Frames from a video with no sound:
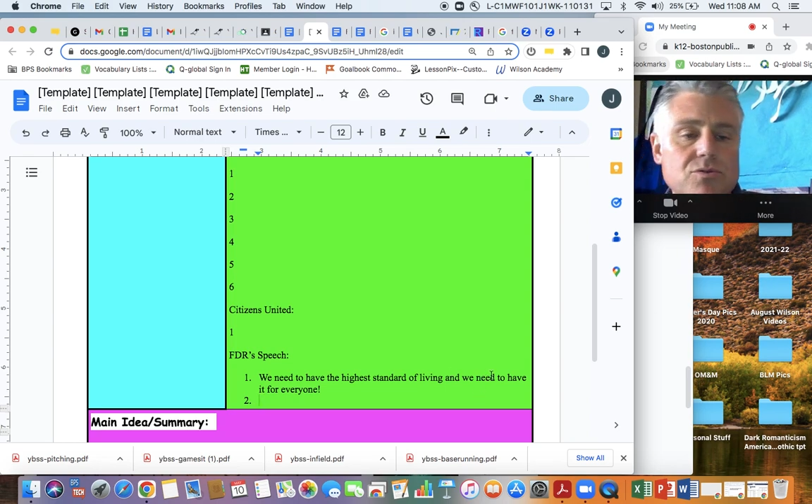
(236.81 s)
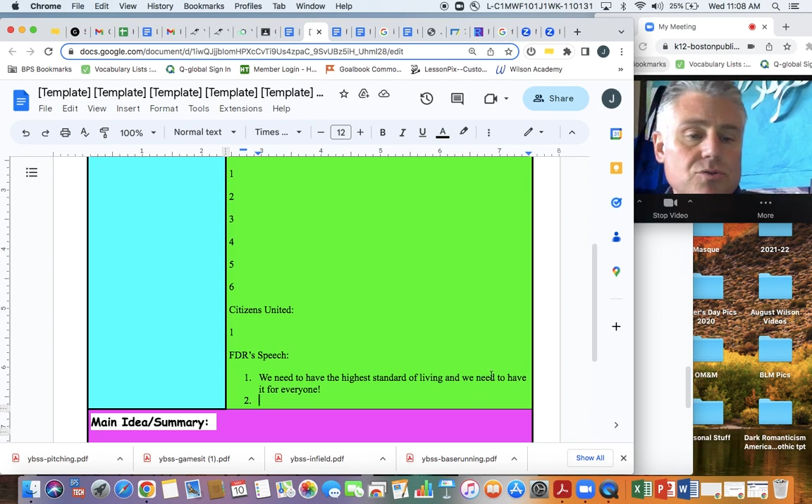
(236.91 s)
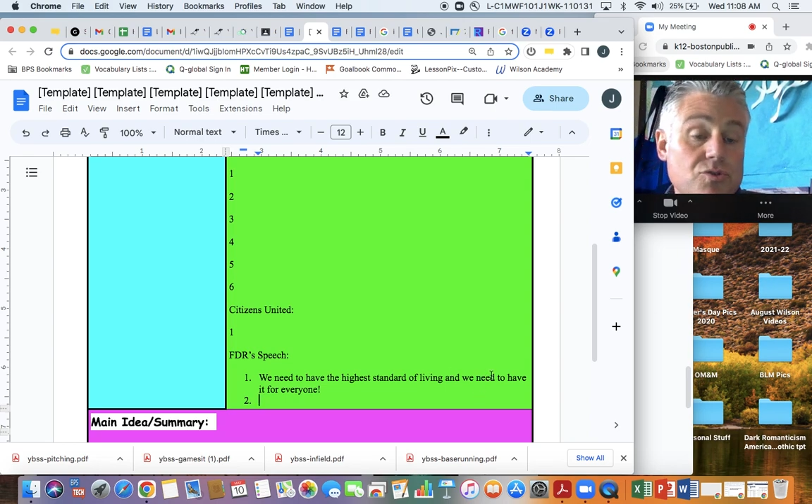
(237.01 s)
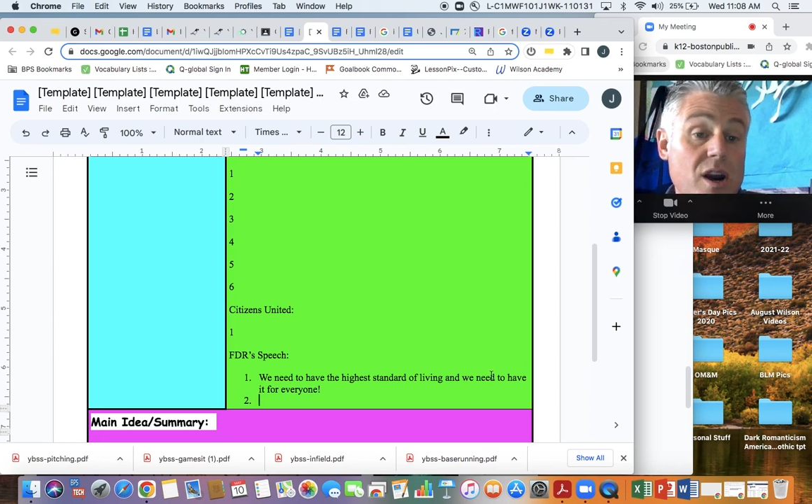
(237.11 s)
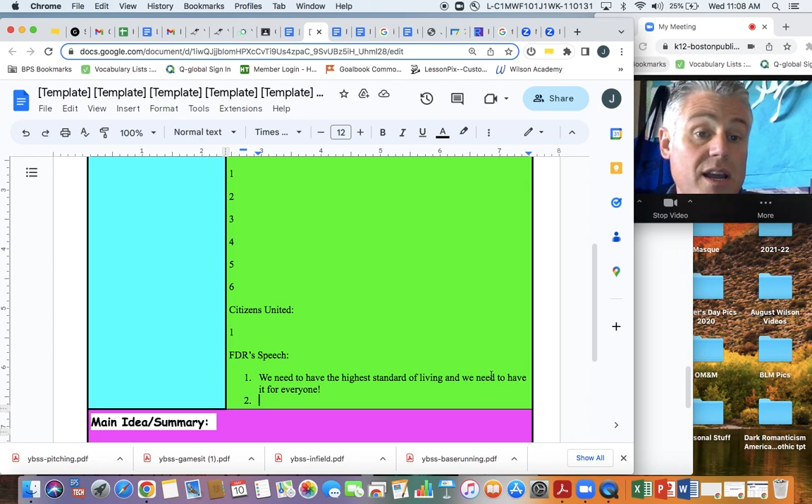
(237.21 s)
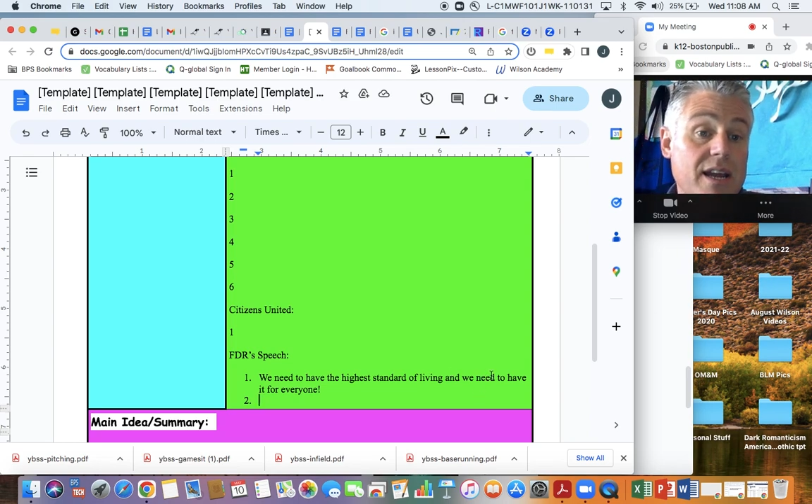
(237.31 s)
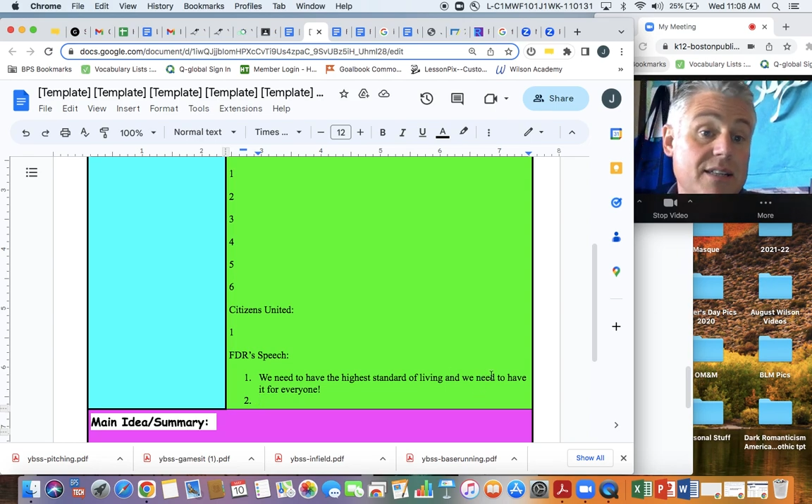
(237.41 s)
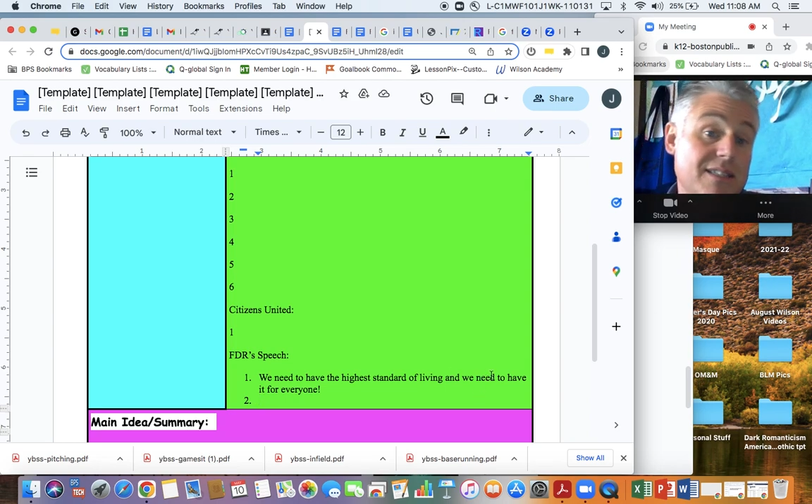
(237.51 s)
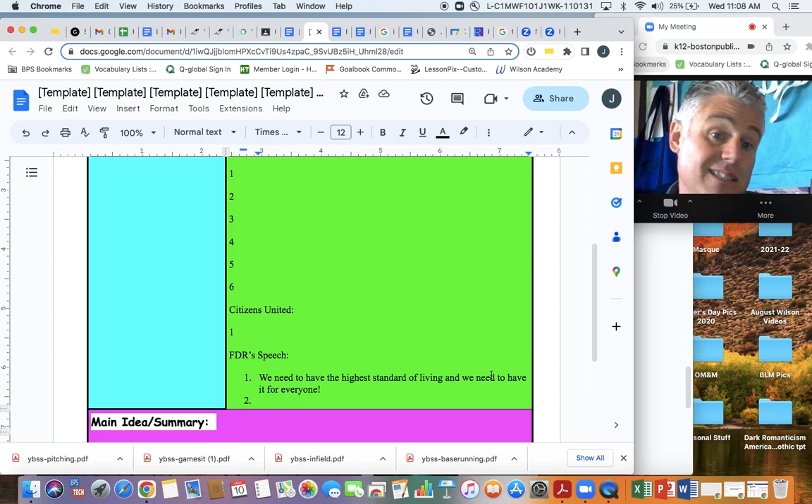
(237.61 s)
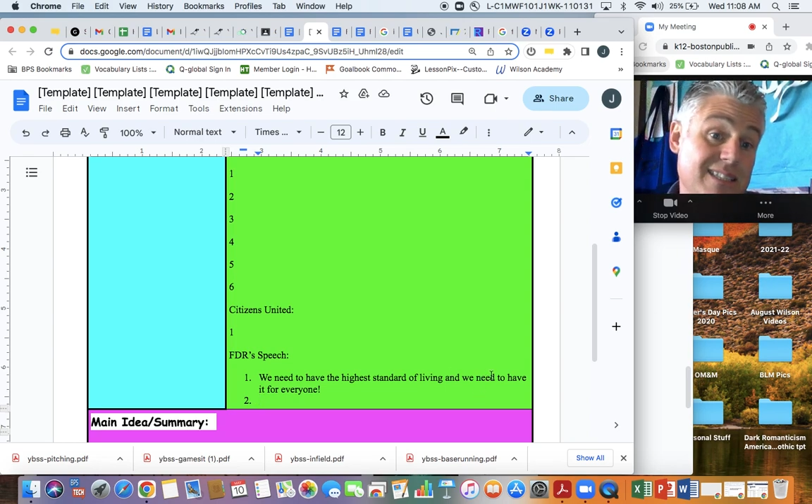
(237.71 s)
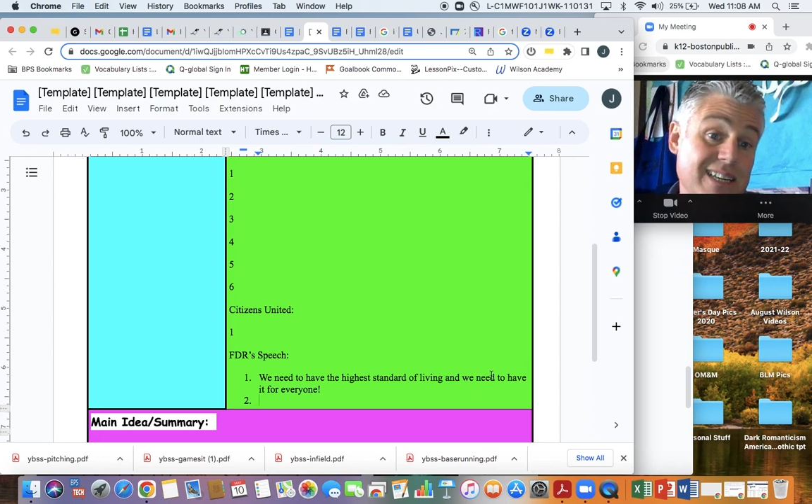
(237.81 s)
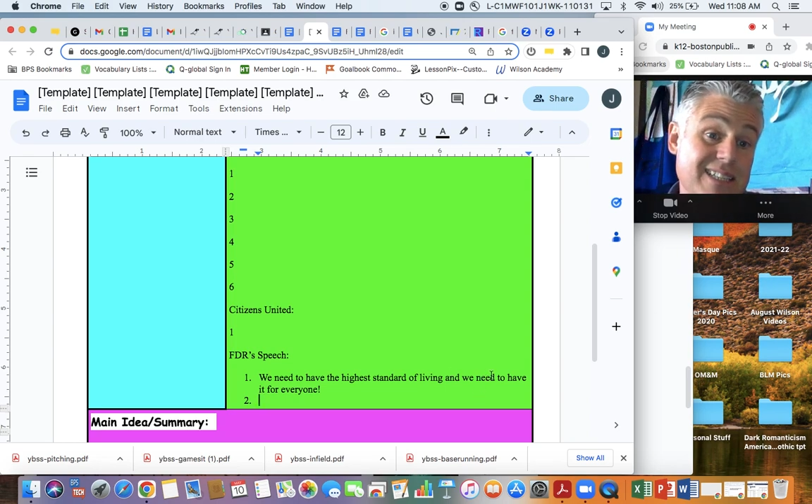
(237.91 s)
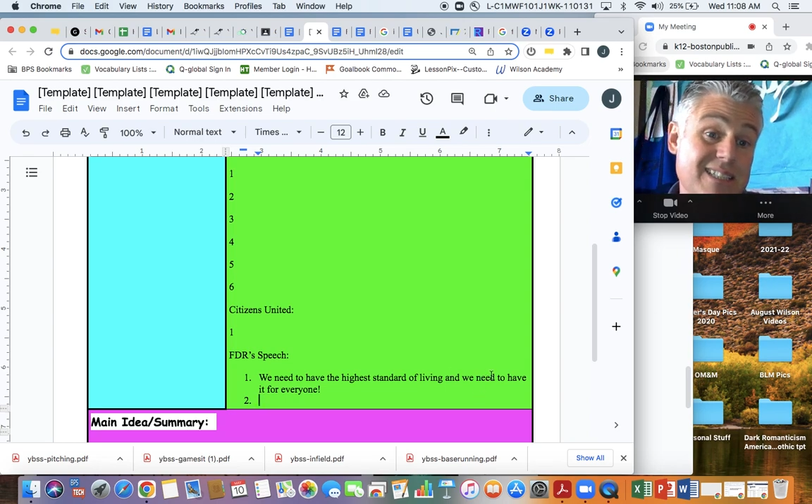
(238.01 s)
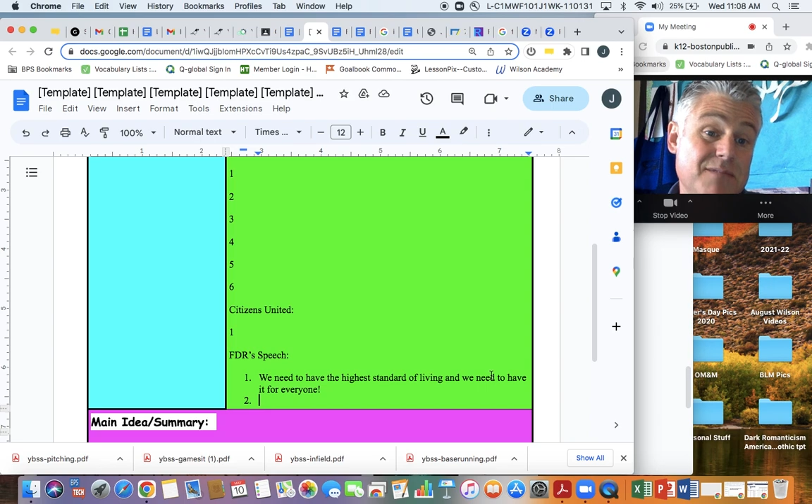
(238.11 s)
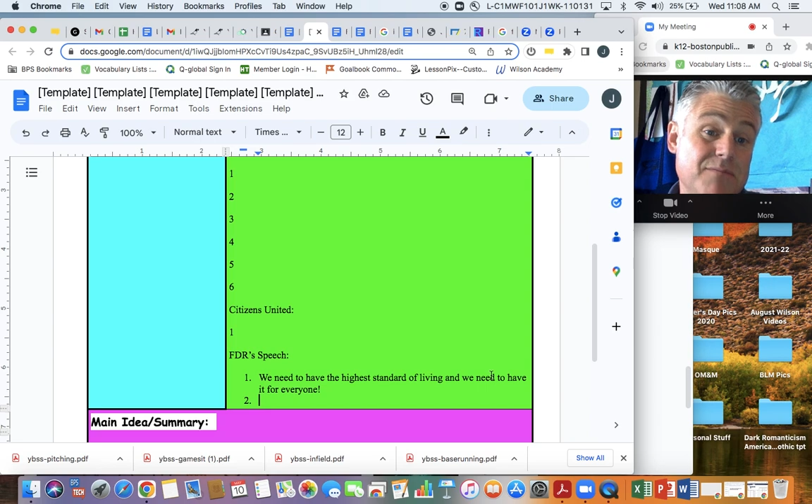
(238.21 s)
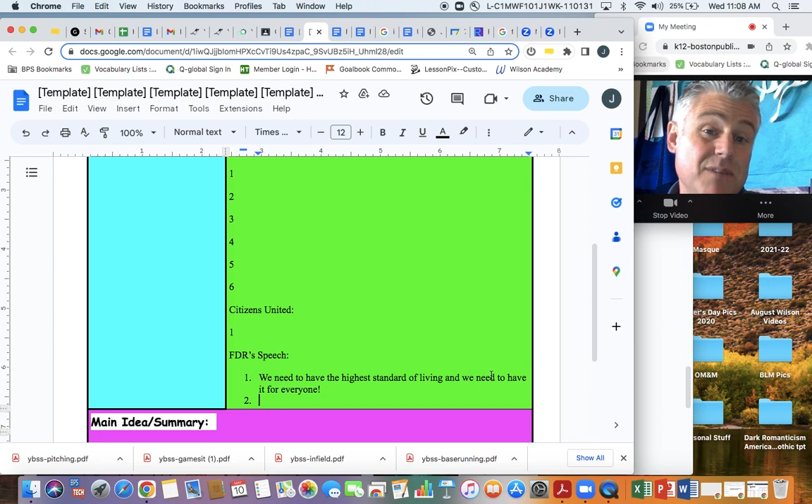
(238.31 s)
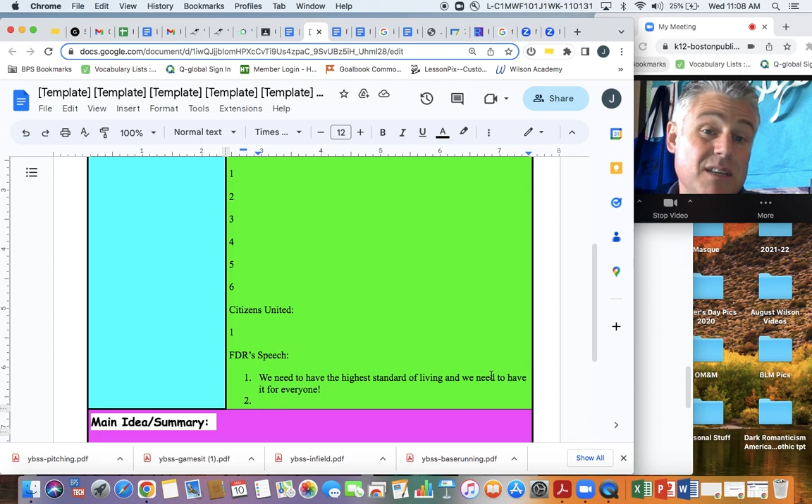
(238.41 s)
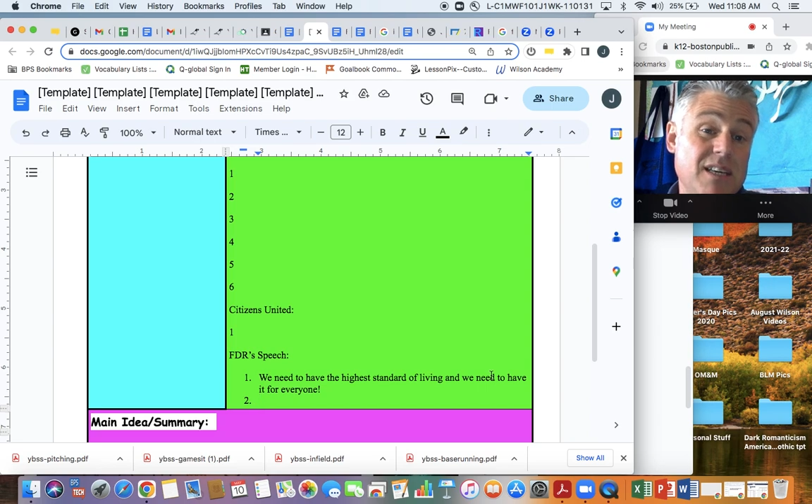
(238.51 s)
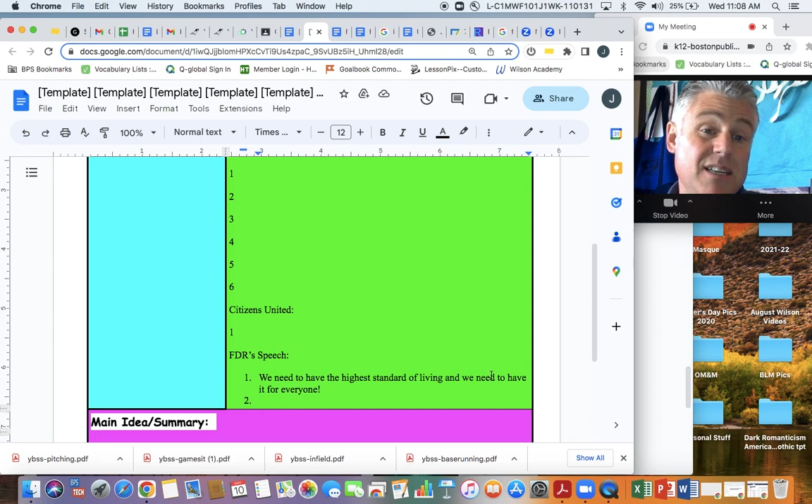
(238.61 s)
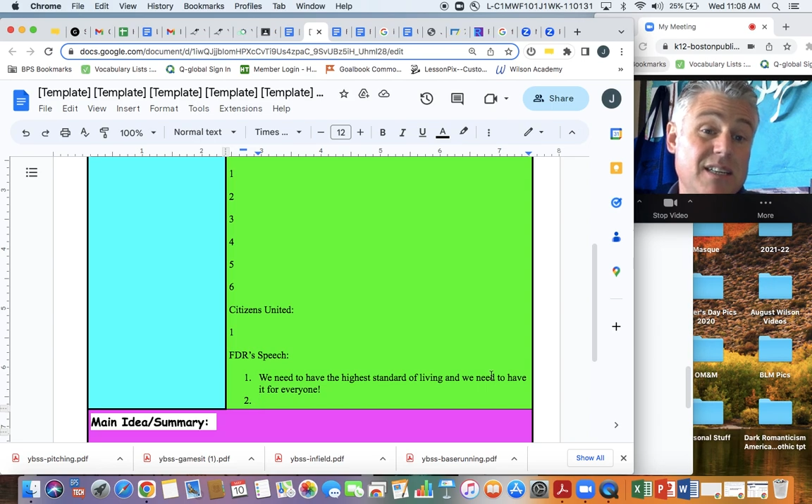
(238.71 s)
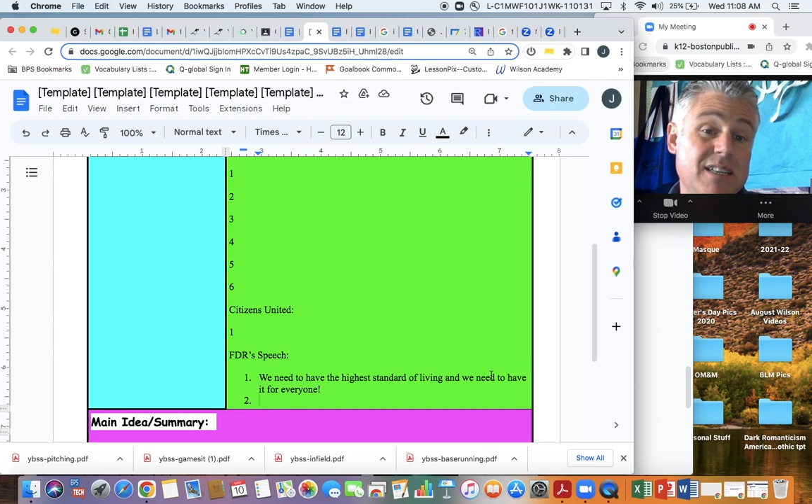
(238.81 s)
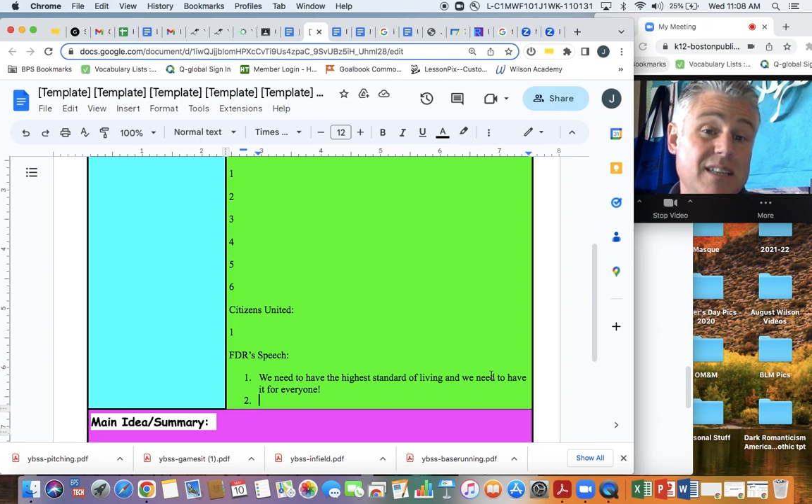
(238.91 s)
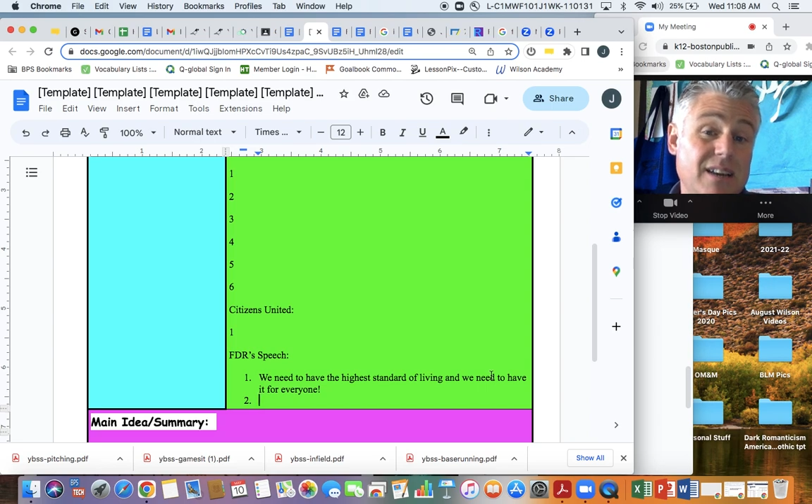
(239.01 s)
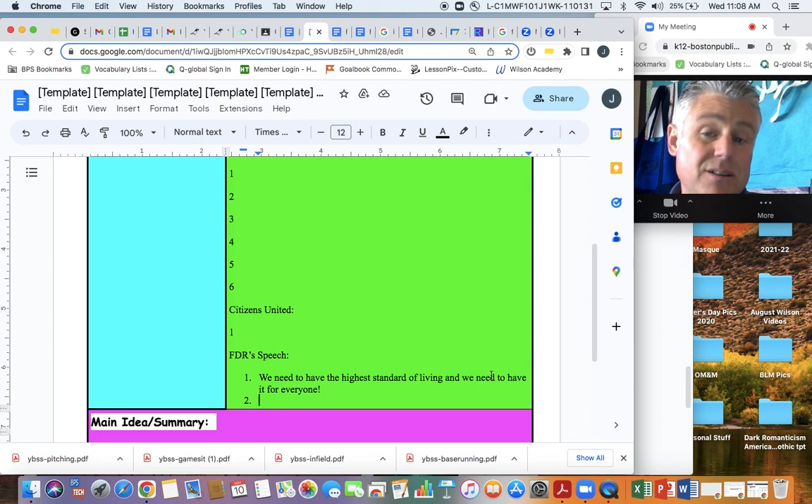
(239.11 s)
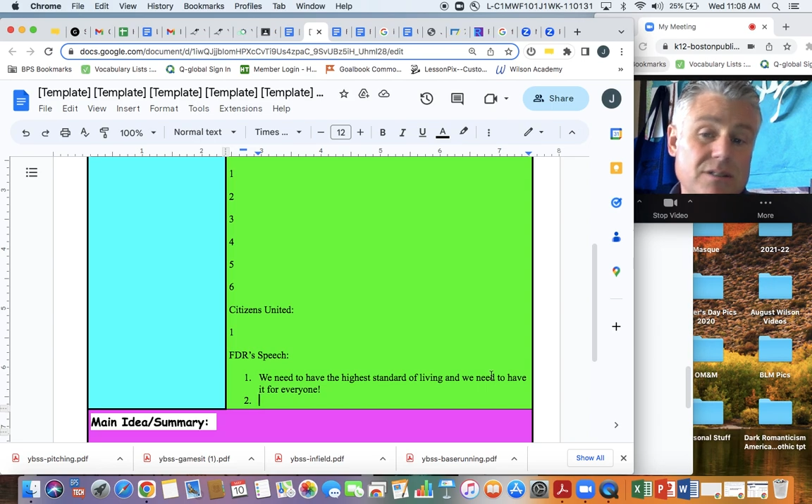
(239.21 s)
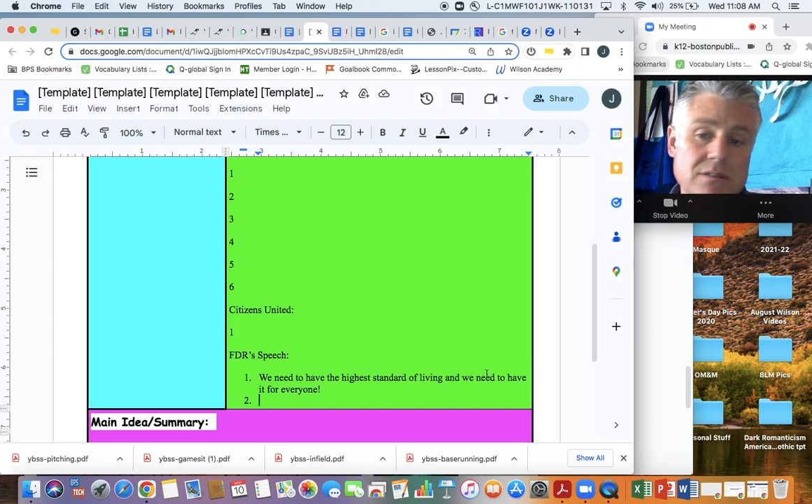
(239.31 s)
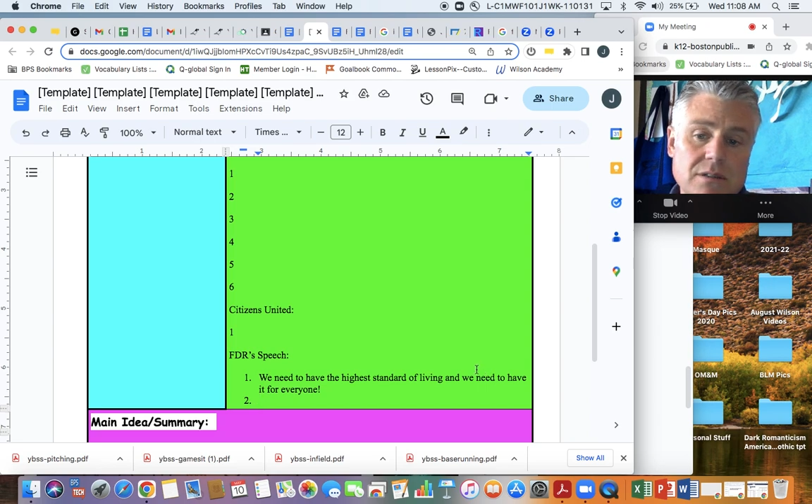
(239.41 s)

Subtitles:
Try to get 6 key details.